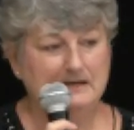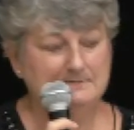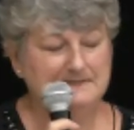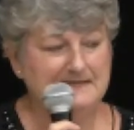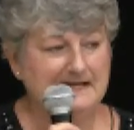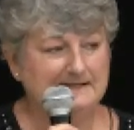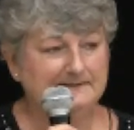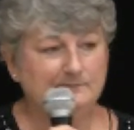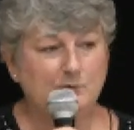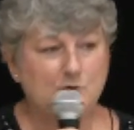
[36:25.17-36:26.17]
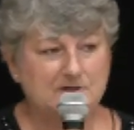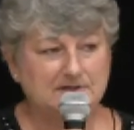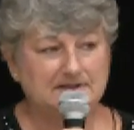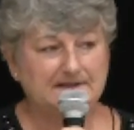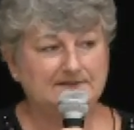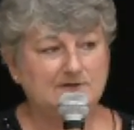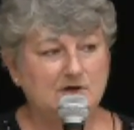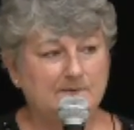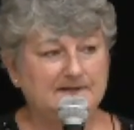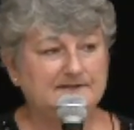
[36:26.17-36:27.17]
But that is important. That's
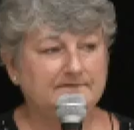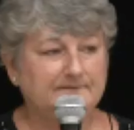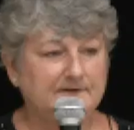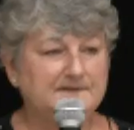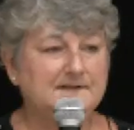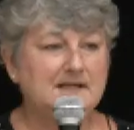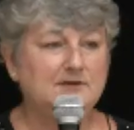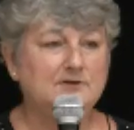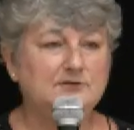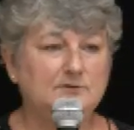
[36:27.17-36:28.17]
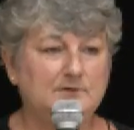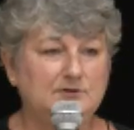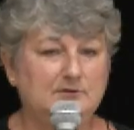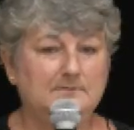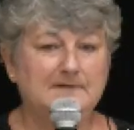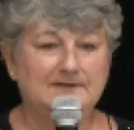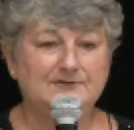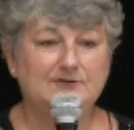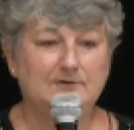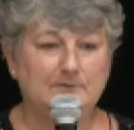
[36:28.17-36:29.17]
always the first thing you do when you
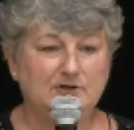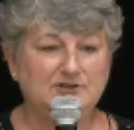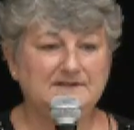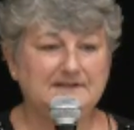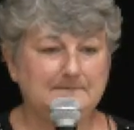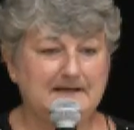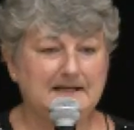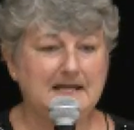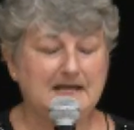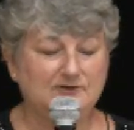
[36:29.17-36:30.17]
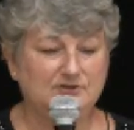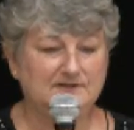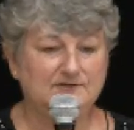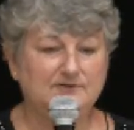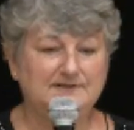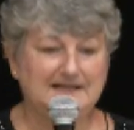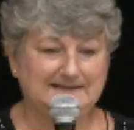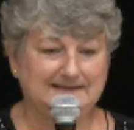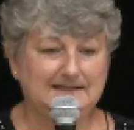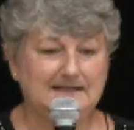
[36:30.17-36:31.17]
administer emergency medication is you
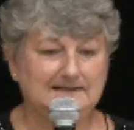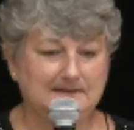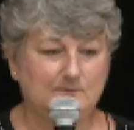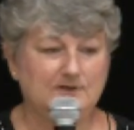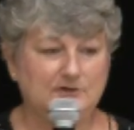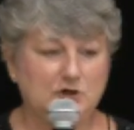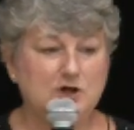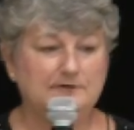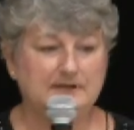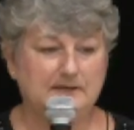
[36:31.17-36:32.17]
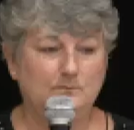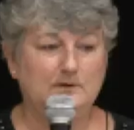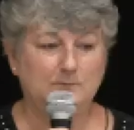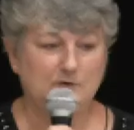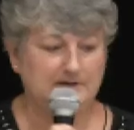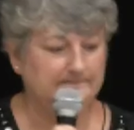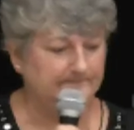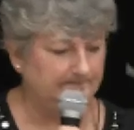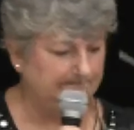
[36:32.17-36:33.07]
designate someone to call 911.